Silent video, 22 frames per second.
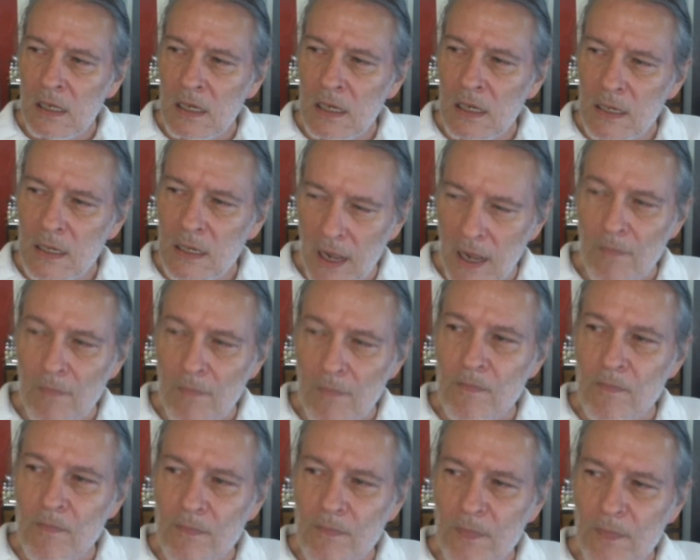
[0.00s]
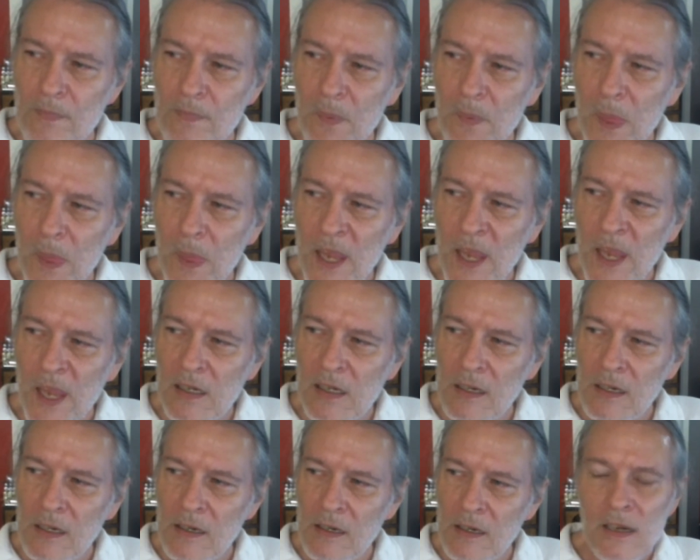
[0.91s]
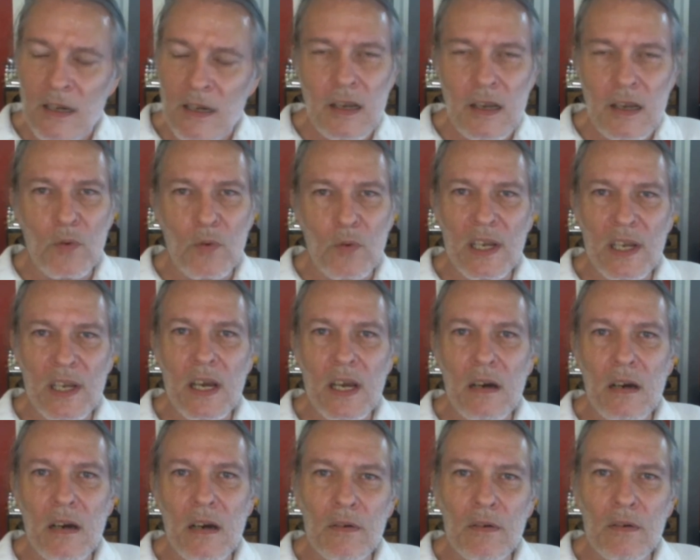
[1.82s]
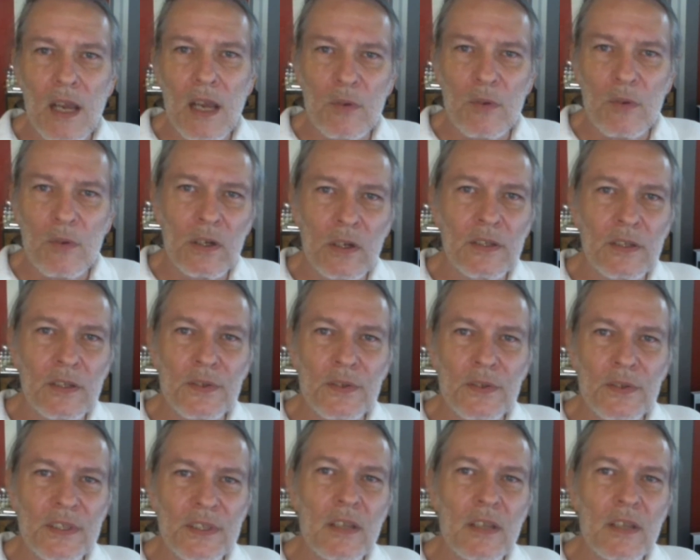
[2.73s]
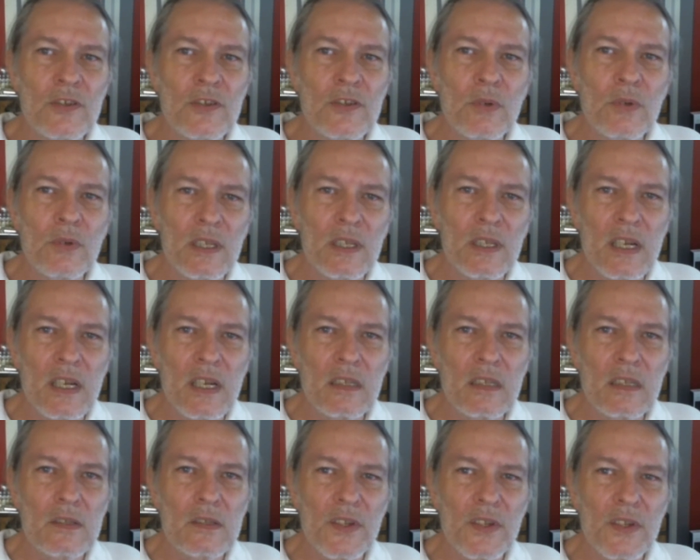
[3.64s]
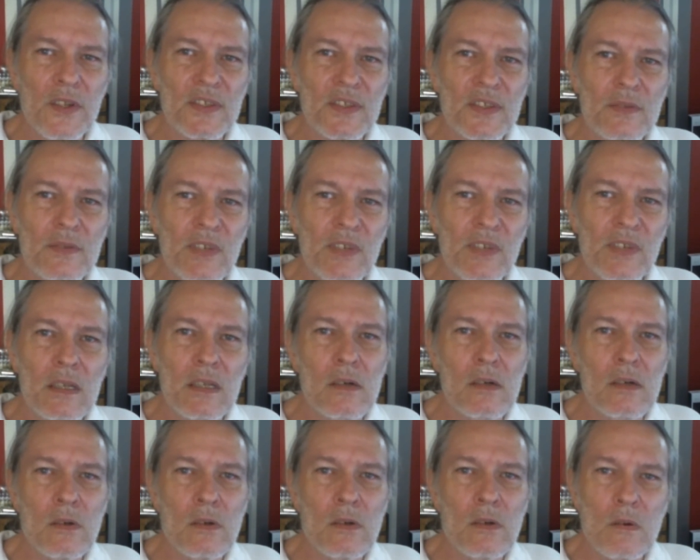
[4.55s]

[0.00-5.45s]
Yeah. And Wanhao, I'm going to send you a link to this video.